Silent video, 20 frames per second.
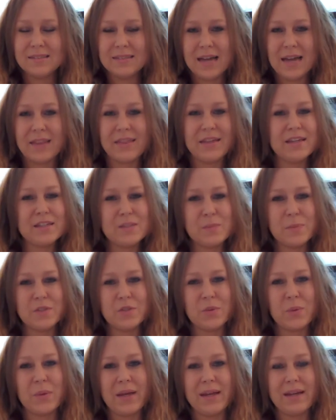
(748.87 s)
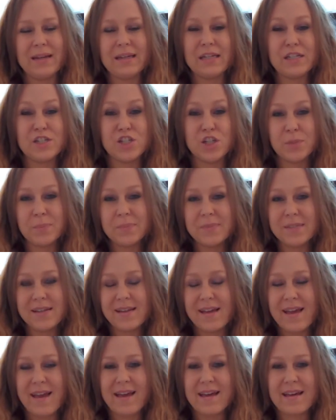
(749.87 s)
I think it's between Egypt
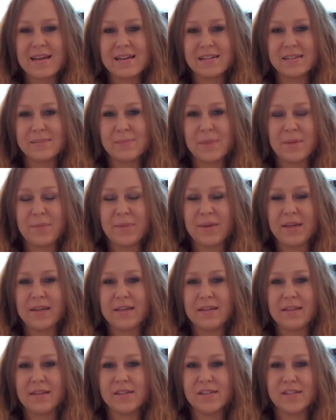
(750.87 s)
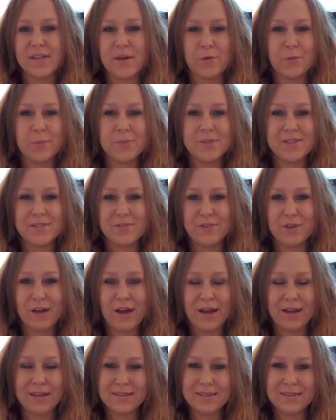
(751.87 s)
and maybe the South Pacific
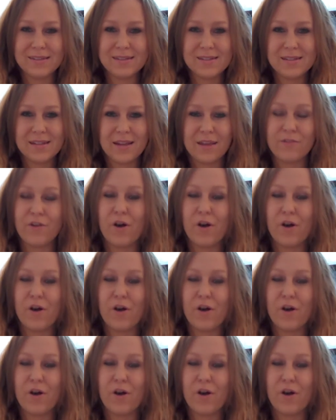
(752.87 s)
Islands.